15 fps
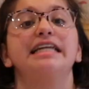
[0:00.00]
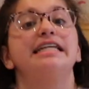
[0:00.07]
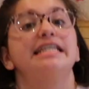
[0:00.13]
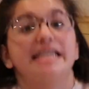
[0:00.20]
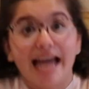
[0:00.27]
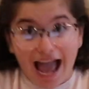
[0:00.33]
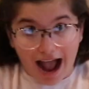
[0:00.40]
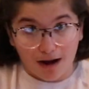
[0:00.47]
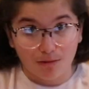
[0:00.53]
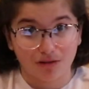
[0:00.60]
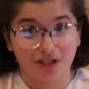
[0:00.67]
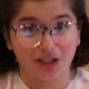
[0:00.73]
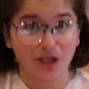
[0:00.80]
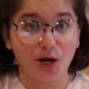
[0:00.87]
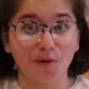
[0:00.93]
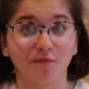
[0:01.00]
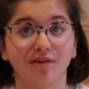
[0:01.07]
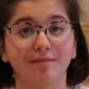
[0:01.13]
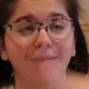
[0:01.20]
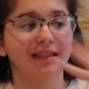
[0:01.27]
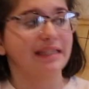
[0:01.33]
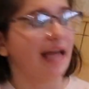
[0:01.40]
Now, to go
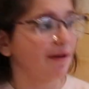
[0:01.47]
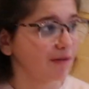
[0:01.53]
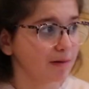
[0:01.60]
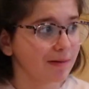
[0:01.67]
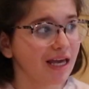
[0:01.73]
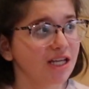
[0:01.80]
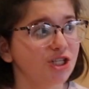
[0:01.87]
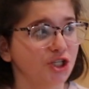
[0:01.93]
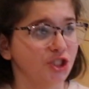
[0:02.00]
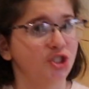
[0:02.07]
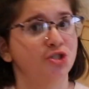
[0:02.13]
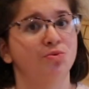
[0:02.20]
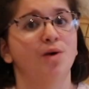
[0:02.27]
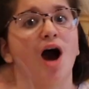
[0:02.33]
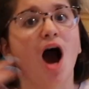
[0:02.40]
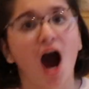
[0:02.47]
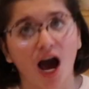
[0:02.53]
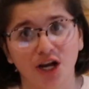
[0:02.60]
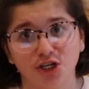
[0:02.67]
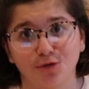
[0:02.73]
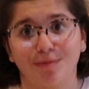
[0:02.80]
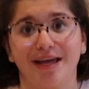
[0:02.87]
from 11 pages to
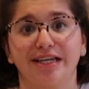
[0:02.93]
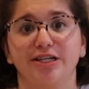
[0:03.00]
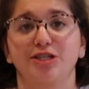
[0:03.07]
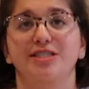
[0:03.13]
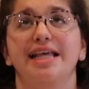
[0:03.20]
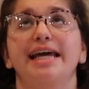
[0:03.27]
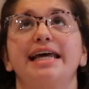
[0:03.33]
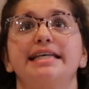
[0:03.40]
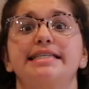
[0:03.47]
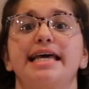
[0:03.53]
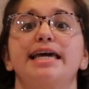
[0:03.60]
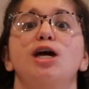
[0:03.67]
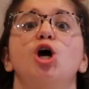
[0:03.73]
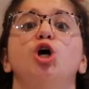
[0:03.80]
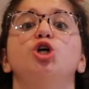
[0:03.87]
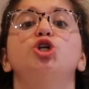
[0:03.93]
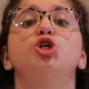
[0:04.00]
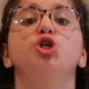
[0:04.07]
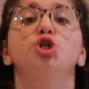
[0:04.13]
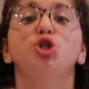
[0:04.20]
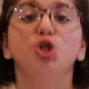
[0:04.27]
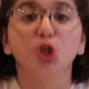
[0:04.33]
100 pages, that is a
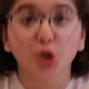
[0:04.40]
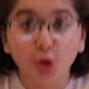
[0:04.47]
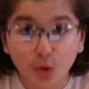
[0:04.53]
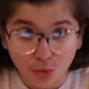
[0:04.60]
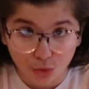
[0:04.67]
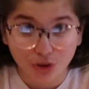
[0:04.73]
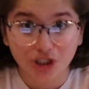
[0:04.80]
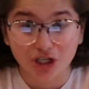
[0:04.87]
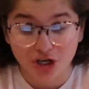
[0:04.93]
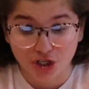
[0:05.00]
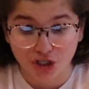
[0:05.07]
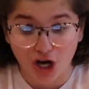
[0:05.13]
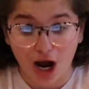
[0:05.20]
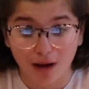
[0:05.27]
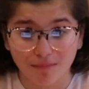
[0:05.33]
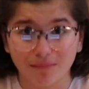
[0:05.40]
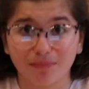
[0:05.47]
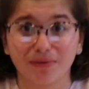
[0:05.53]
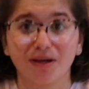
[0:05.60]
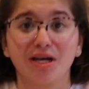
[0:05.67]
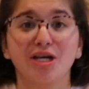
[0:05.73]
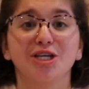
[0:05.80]
huge jump.